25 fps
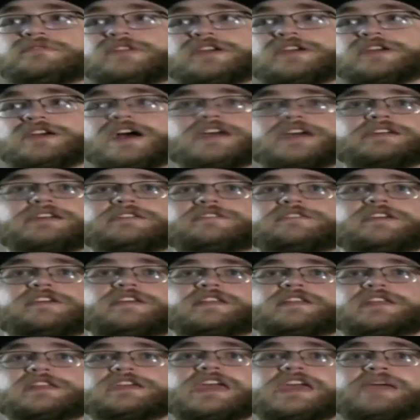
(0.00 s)
Like, I could say
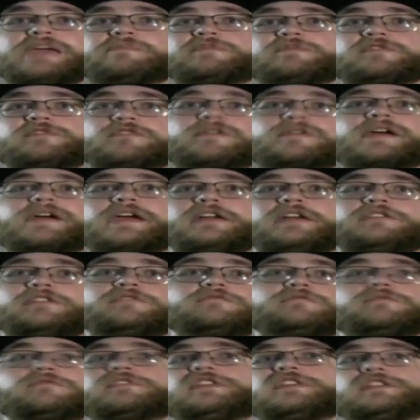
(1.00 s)
that the game is great and
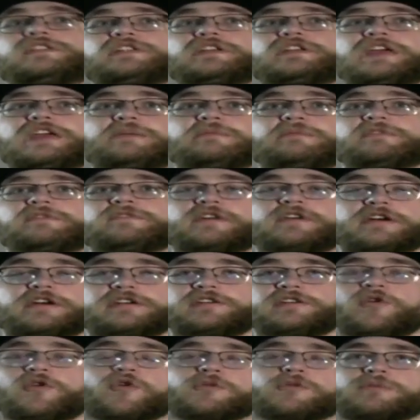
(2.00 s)
you would think the game is
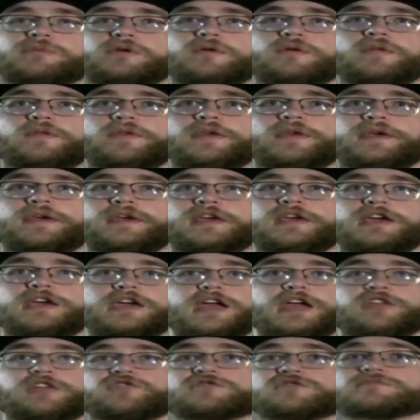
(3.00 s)
fucking horrible.
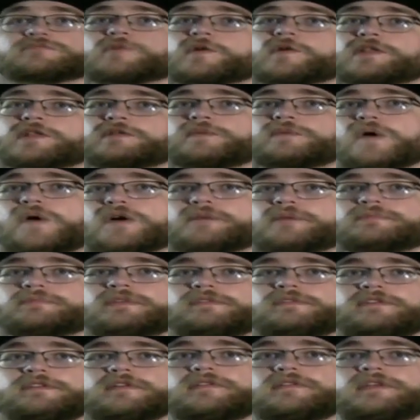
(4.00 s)
And you're more than welcome
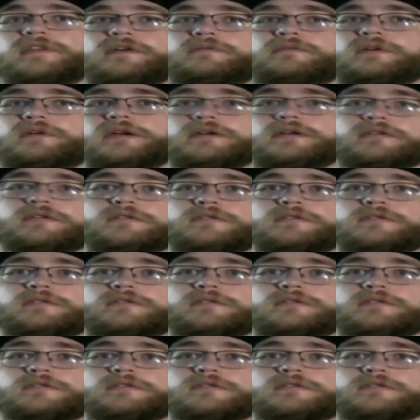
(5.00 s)
to feel that way.